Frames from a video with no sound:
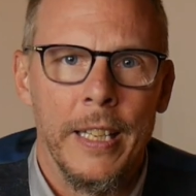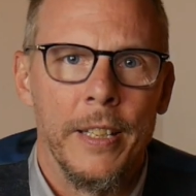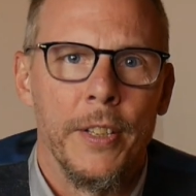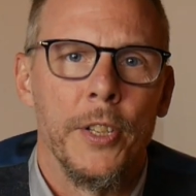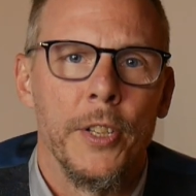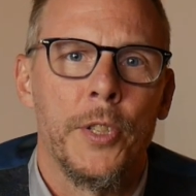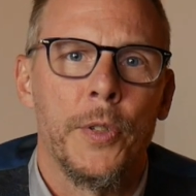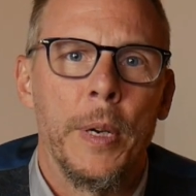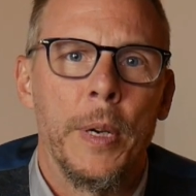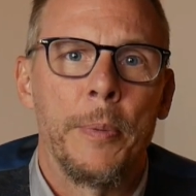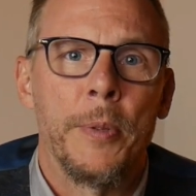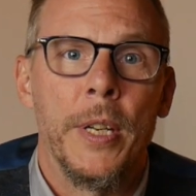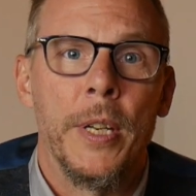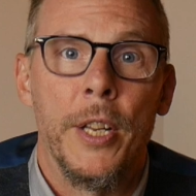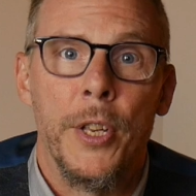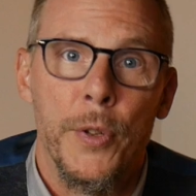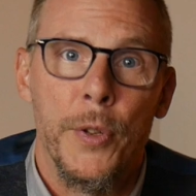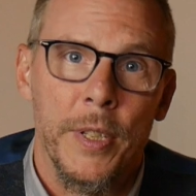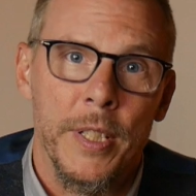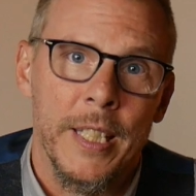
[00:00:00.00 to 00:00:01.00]
in the description
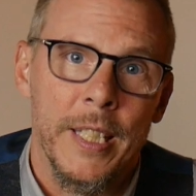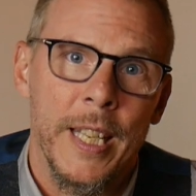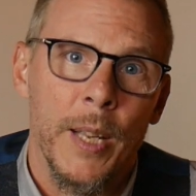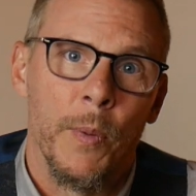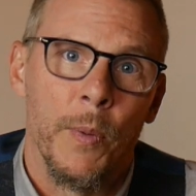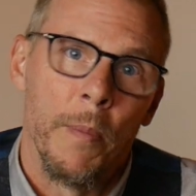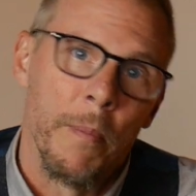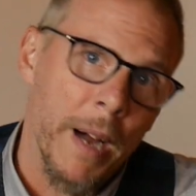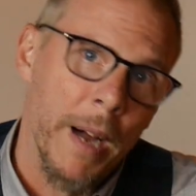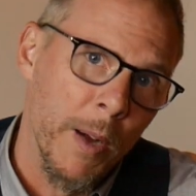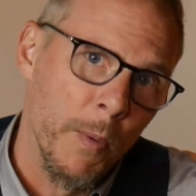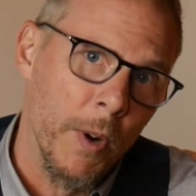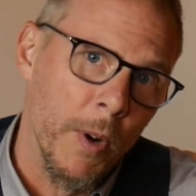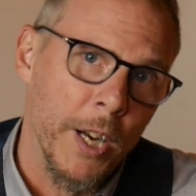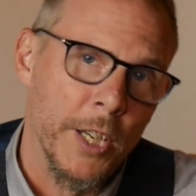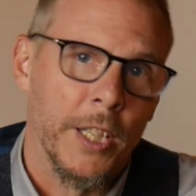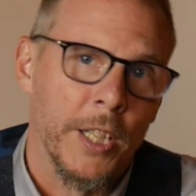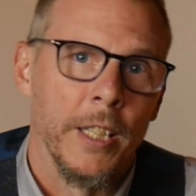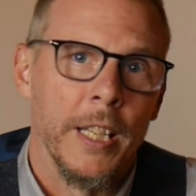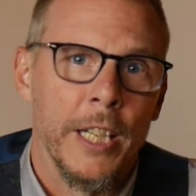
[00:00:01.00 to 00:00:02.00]
and you can see what my
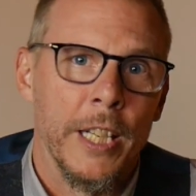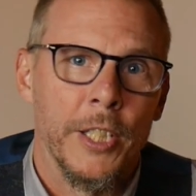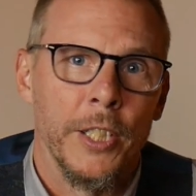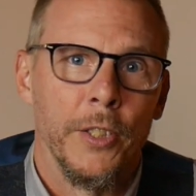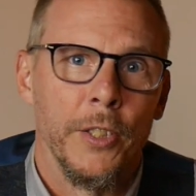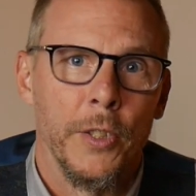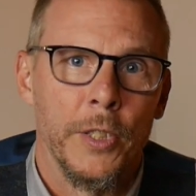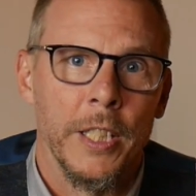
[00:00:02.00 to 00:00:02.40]
watch collection